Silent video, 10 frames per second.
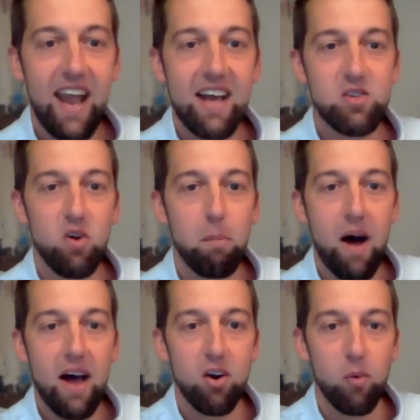and as a
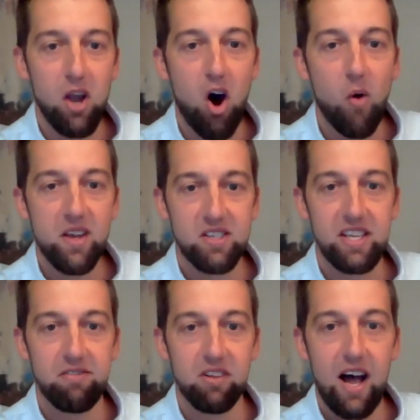reminder, we always
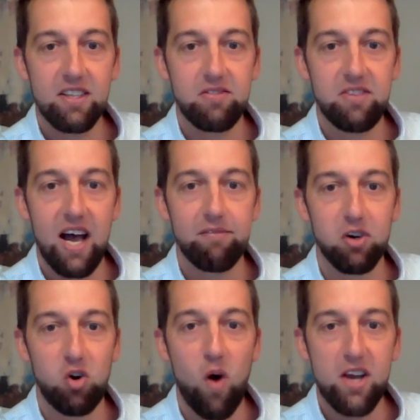leave lots of time
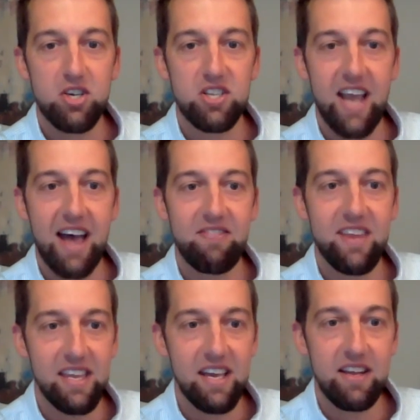for questions at
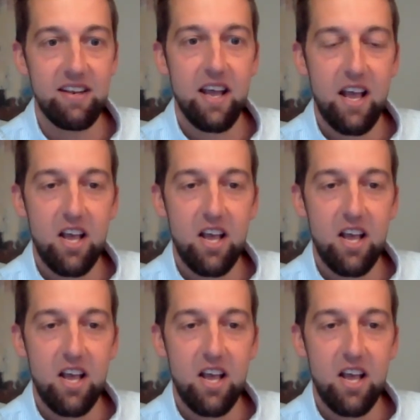the end.